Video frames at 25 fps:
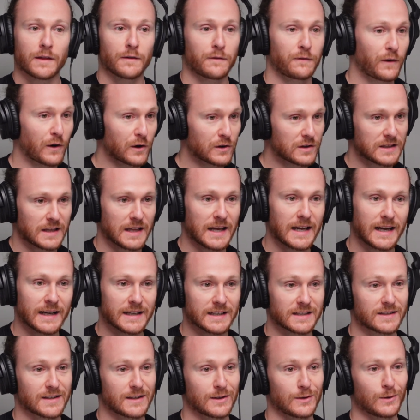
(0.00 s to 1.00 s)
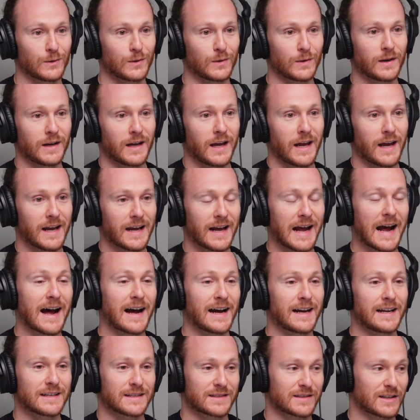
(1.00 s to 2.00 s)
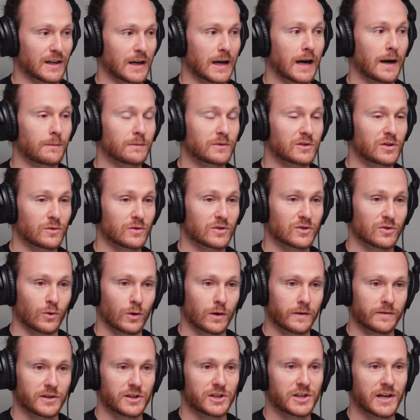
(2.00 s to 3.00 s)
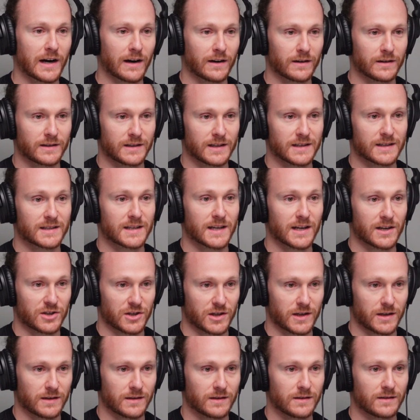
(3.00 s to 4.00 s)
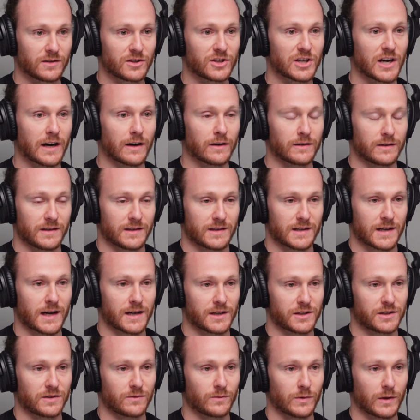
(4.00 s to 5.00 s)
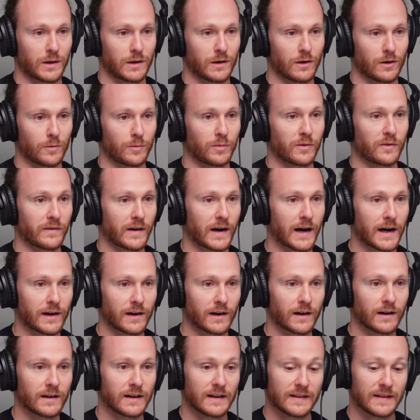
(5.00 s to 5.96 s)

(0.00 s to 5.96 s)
The first thing is to come to sort of a shared discussion with your provider.